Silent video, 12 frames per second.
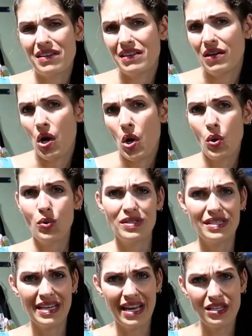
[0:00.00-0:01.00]
a
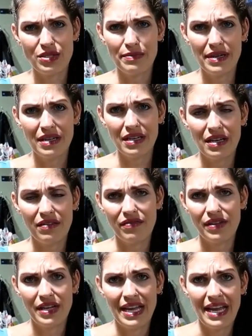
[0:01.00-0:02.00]
hose attachment
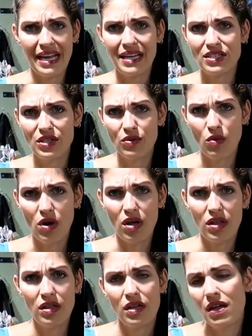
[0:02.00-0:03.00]
if you can't get to the
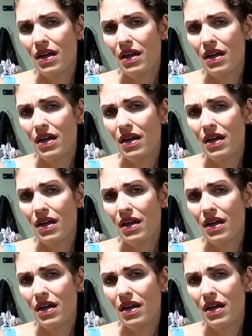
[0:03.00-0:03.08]
wall.